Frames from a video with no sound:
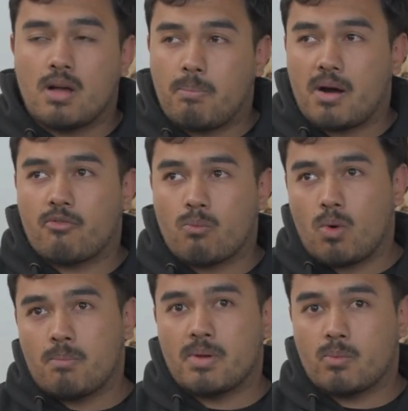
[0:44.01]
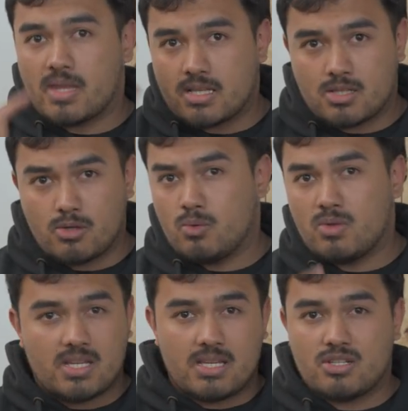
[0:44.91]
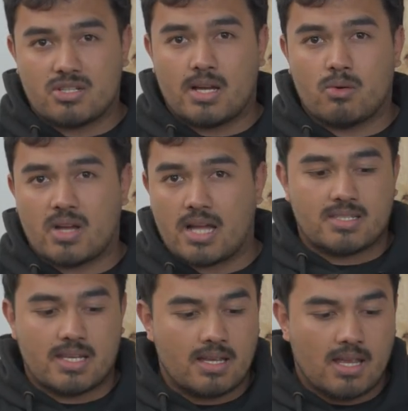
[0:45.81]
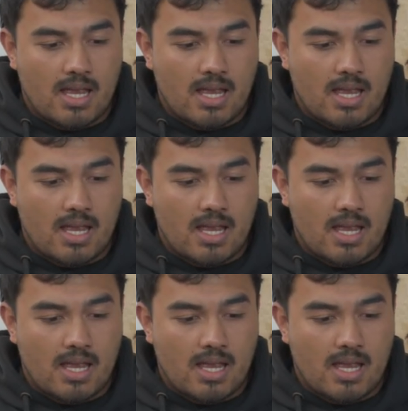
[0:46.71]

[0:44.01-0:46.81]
apart from one bit when they do the shell cutting,